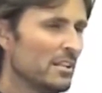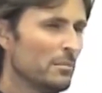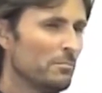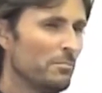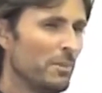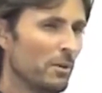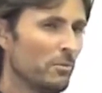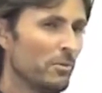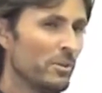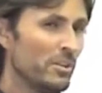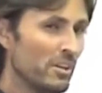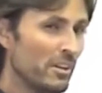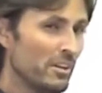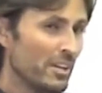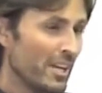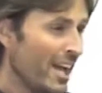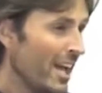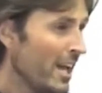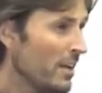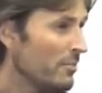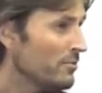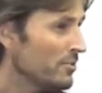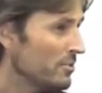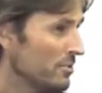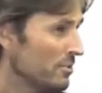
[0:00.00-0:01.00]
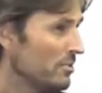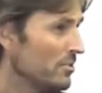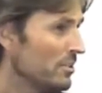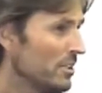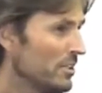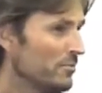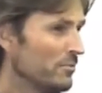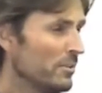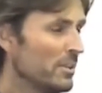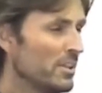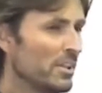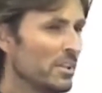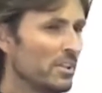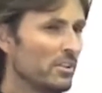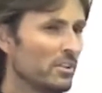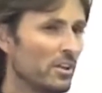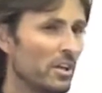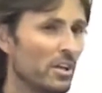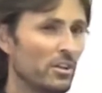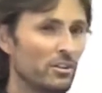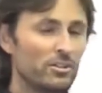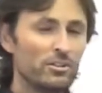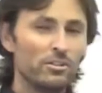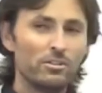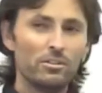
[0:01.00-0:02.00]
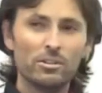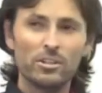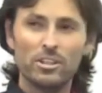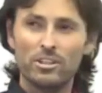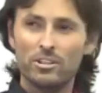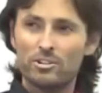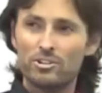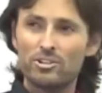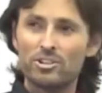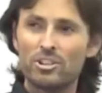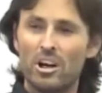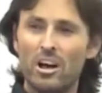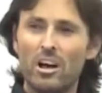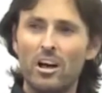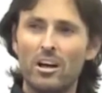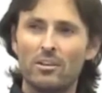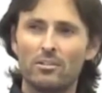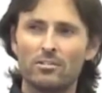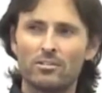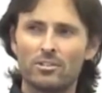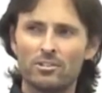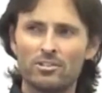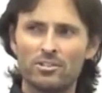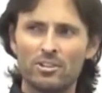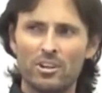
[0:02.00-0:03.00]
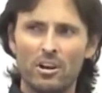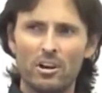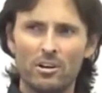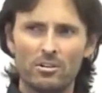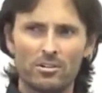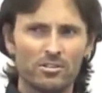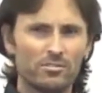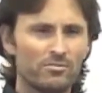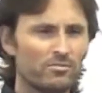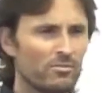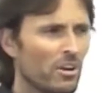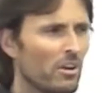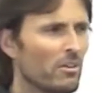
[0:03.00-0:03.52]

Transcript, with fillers: But we don't have to. Yeah, you look at a child is,